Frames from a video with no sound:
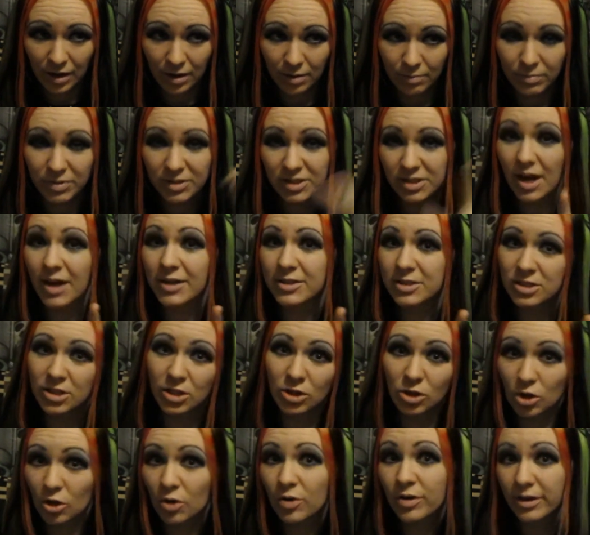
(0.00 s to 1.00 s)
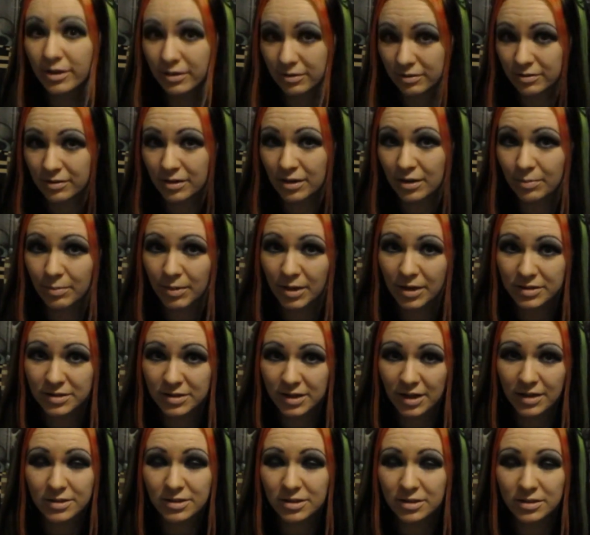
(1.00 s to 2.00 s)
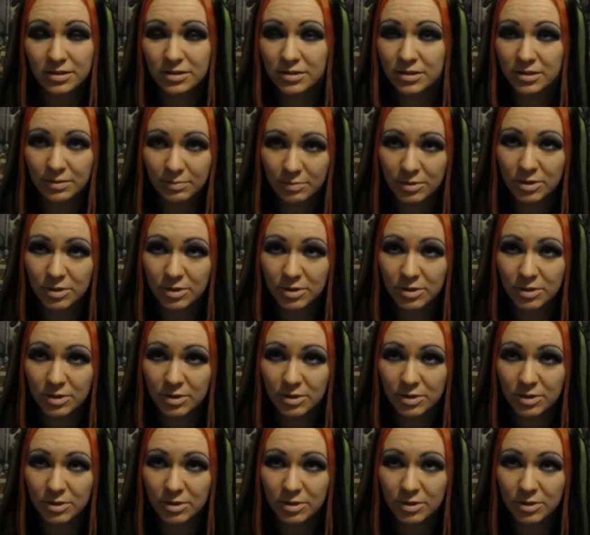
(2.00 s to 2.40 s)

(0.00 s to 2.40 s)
Besides the learning thing, because that doesn't seem